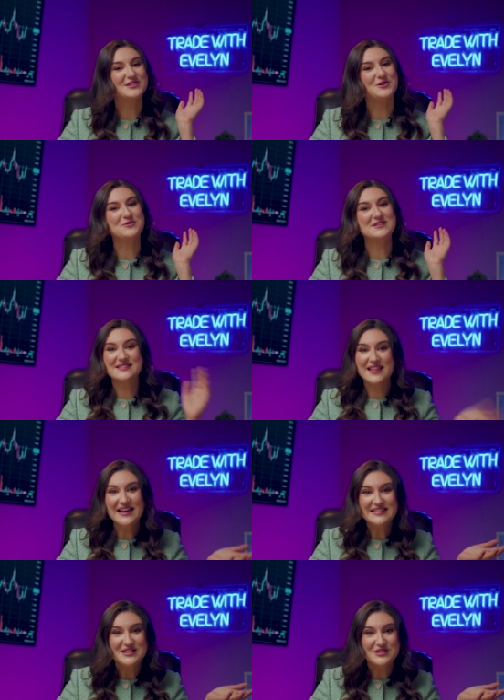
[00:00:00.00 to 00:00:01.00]
so
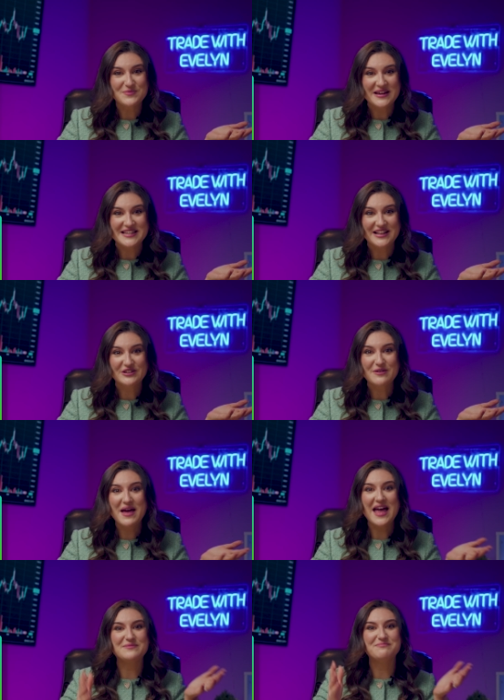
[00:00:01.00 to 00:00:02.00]
slide into my Telegram
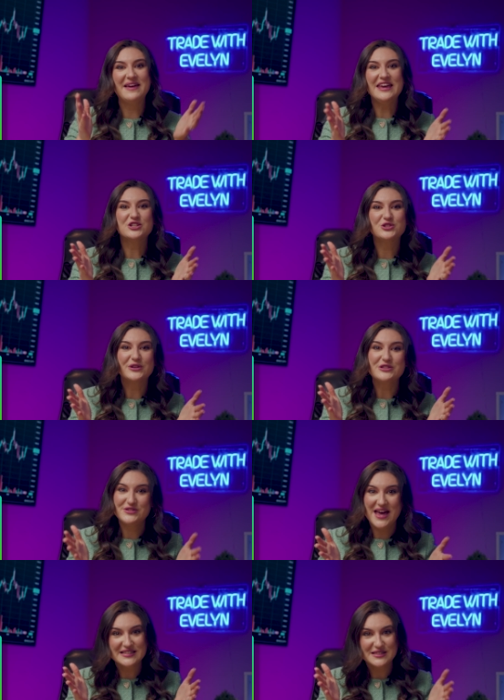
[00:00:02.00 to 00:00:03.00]
and make sure to
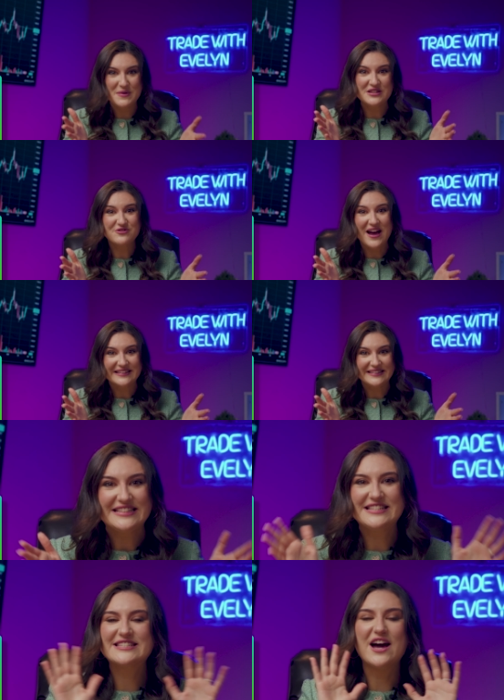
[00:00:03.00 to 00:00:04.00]
text me directly.
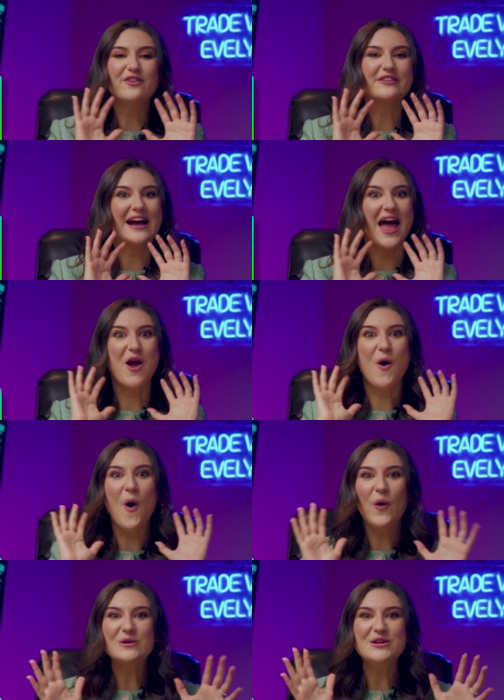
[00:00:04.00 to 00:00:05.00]
Discover a
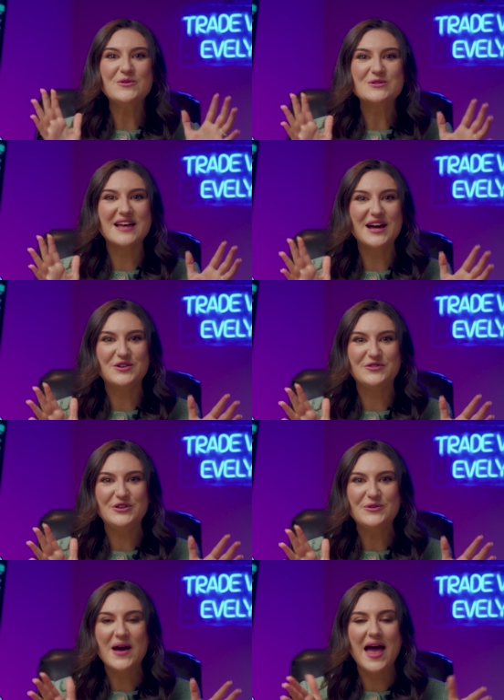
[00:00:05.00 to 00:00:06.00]
whole new side of
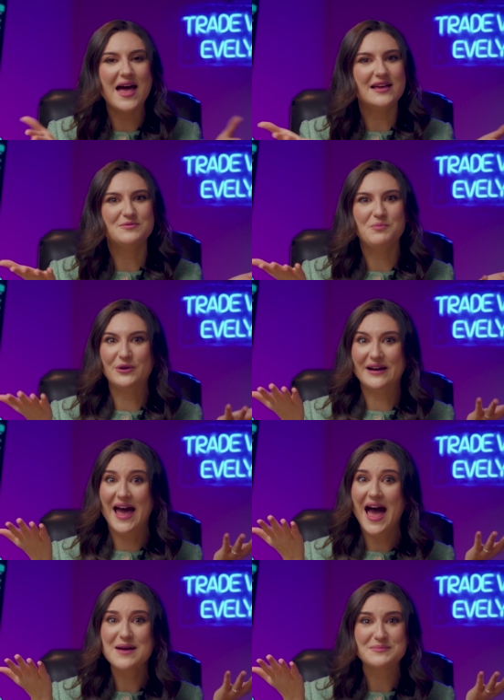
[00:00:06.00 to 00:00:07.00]
you and
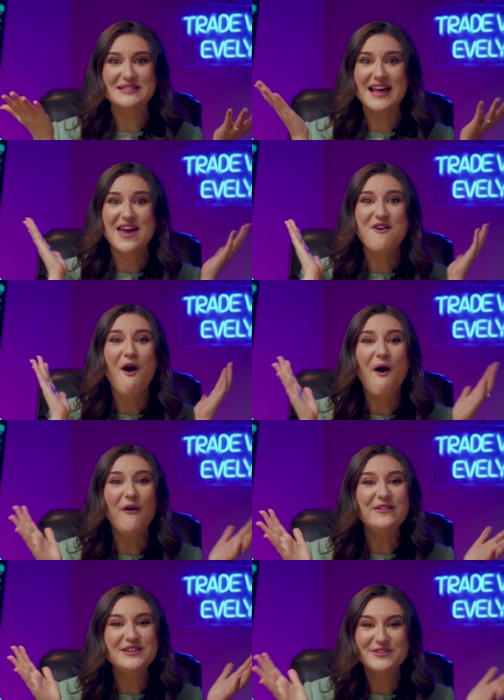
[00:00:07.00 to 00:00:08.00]
perhaps a
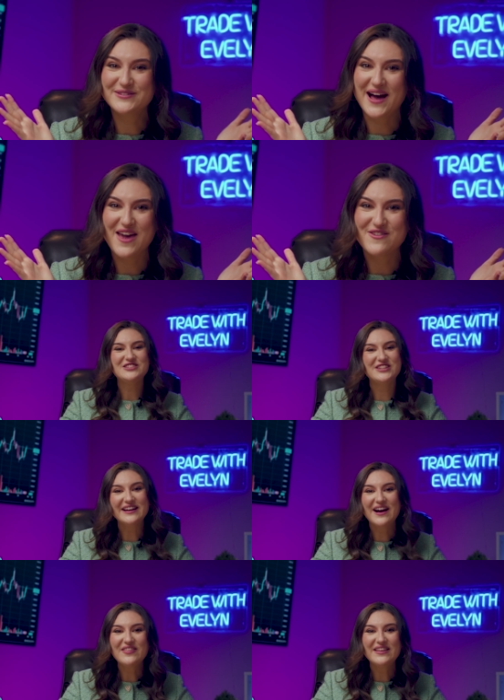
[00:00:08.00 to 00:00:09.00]
whole new life.
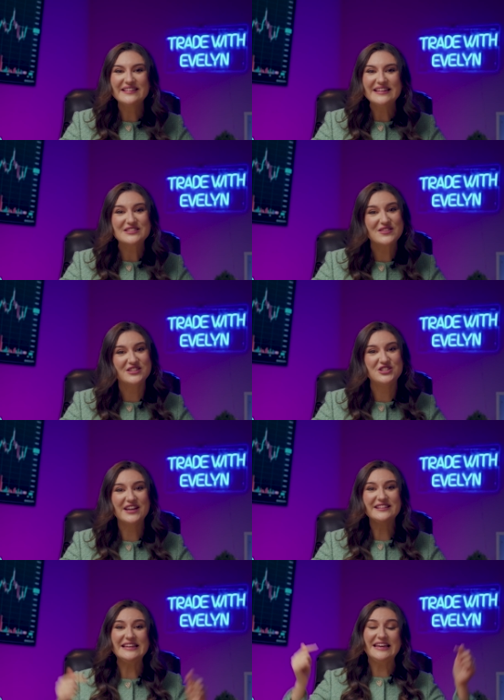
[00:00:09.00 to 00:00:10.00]
Check out the link to the
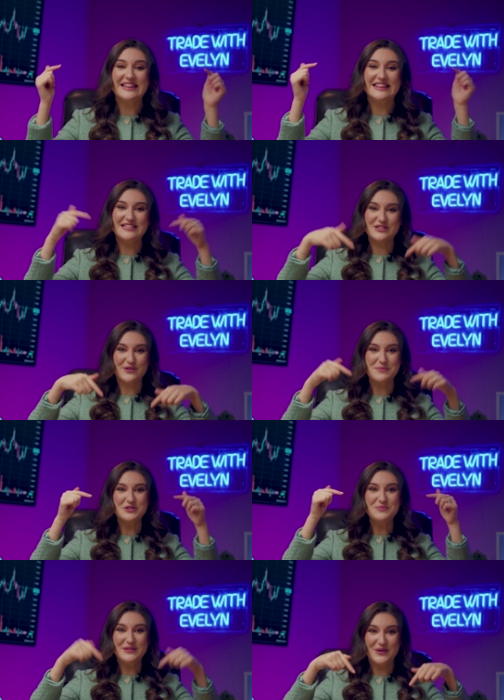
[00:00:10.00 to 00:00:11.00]
channel in the
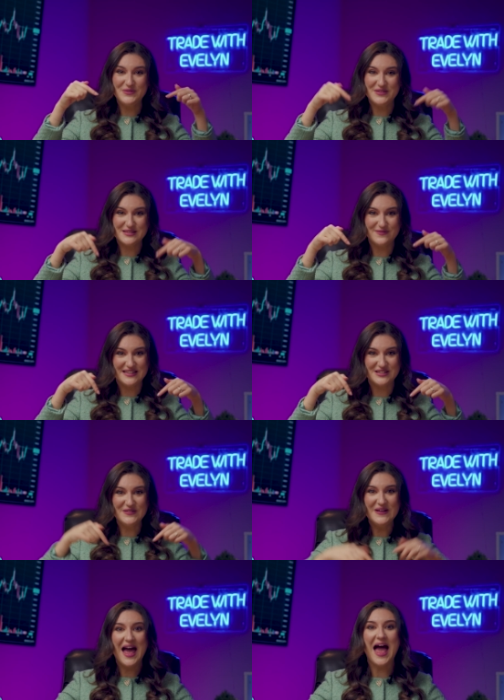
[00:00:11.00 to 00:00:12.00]
description below this
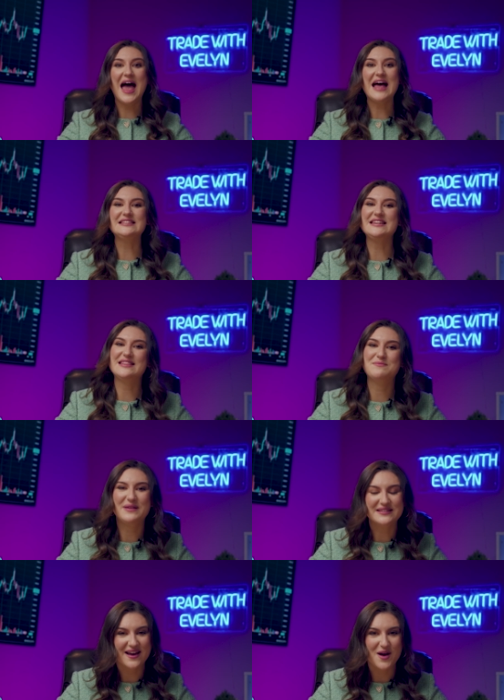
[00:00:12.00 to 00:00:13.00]
video and in the
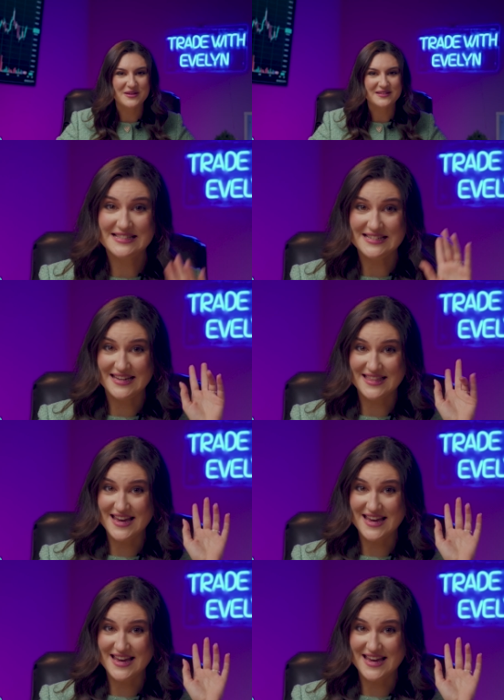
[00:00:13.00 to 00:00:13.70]
pinned comment. See you